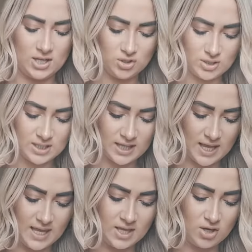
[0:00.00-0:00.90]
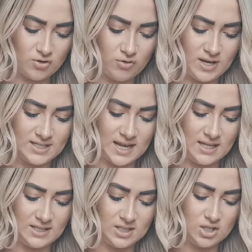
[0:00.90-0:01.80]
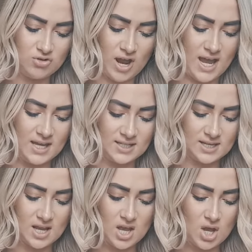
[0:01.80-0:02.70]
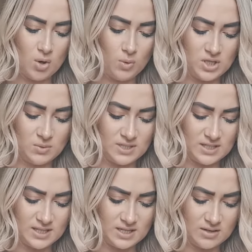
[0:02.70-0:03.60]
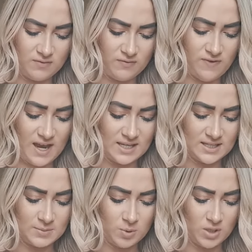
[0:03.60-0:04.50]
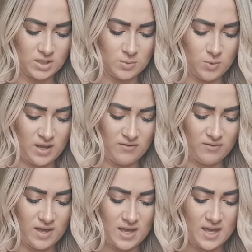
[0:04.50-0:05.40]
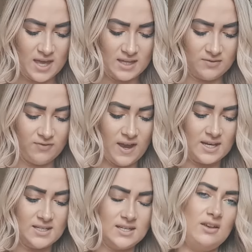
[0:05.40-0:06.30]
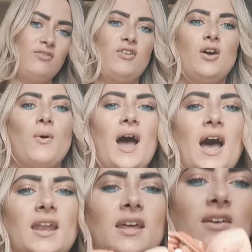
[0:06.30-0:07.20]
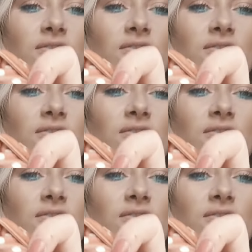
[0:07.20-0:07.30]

doesn't like crease into the dress, which was very disappointed with. It's very see-through and if